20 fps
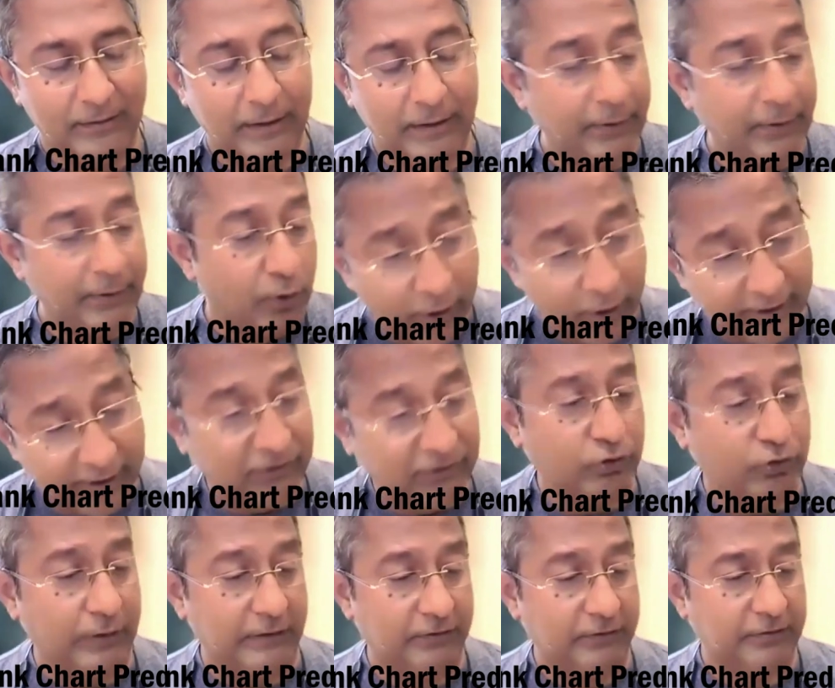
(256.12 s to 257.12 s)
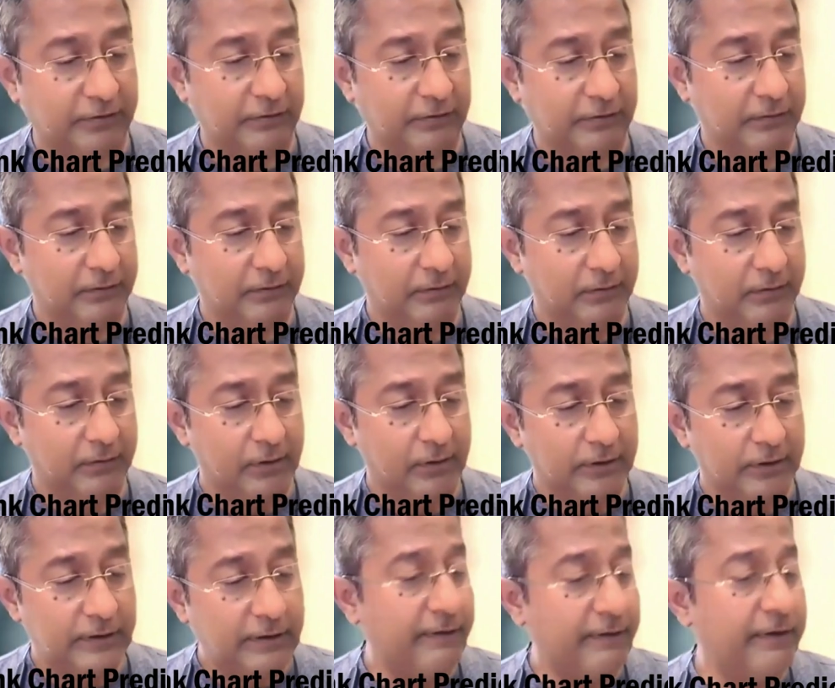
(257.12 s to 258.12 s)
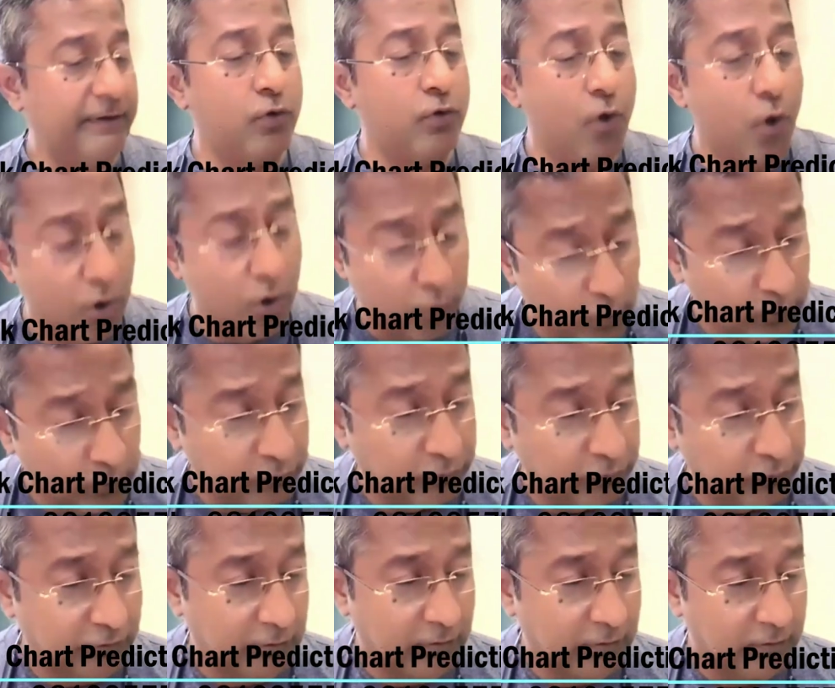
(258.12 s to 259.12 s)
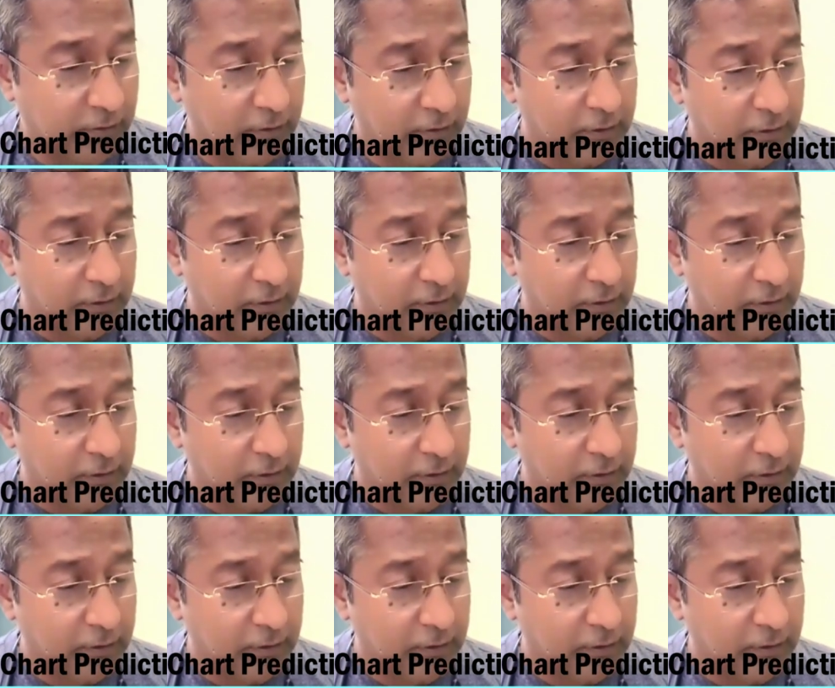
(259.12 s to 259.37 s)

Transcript: There were no rituals. There were no rules.